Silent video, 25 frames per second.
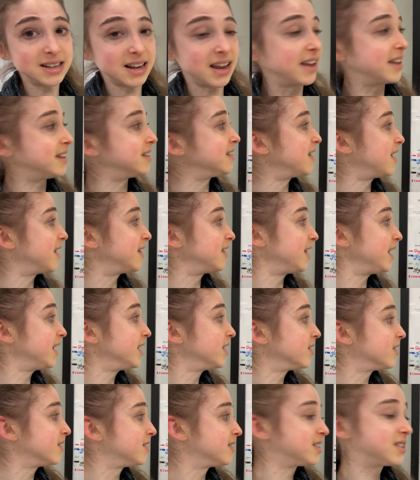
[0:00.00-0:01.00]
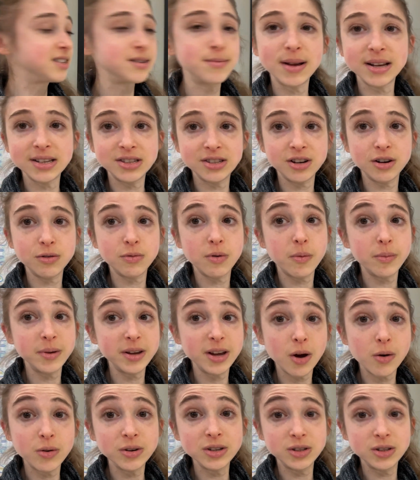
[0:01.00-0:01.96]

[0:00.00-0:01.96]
And then later in the semester, when we go